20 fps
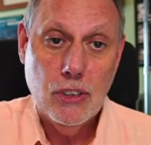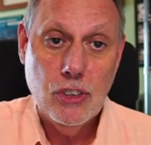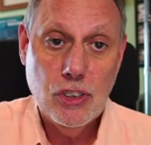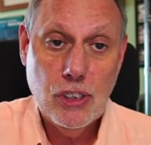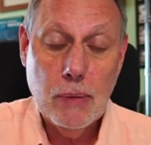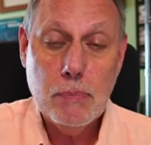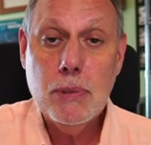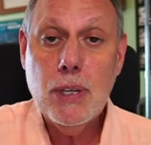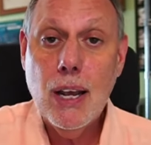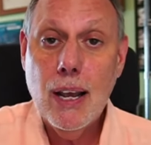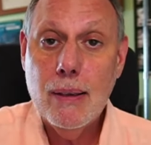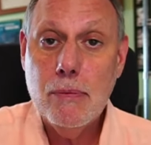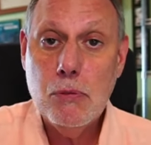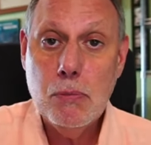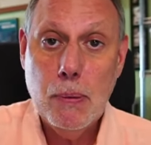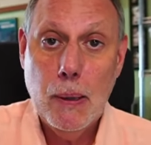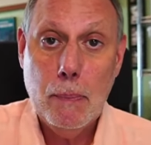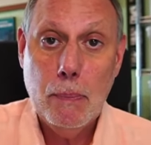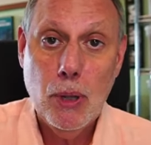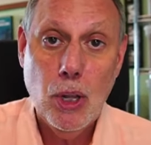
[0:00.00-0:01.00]

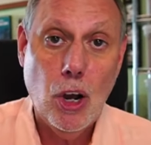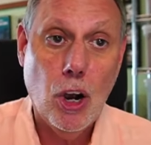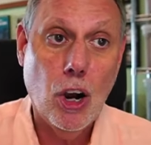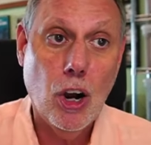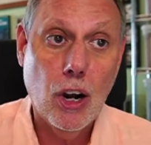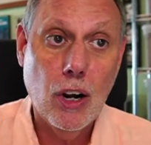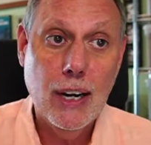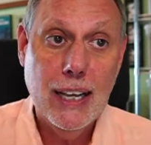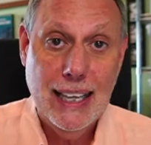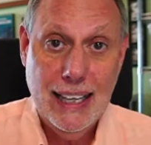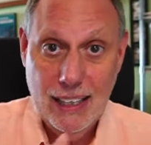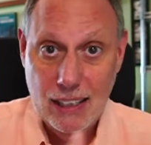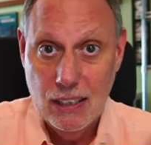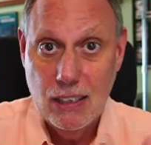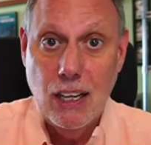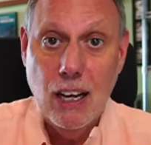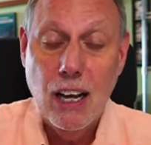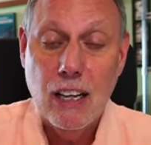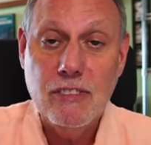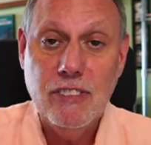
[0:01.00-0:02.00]
Sometimes people are
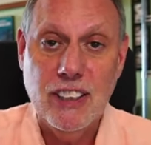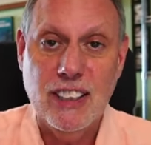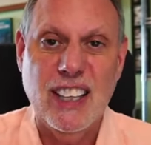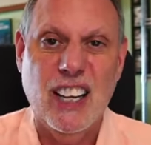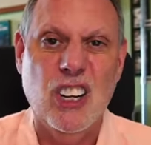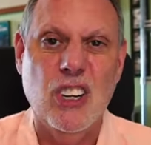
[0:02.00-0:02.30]
in conflict.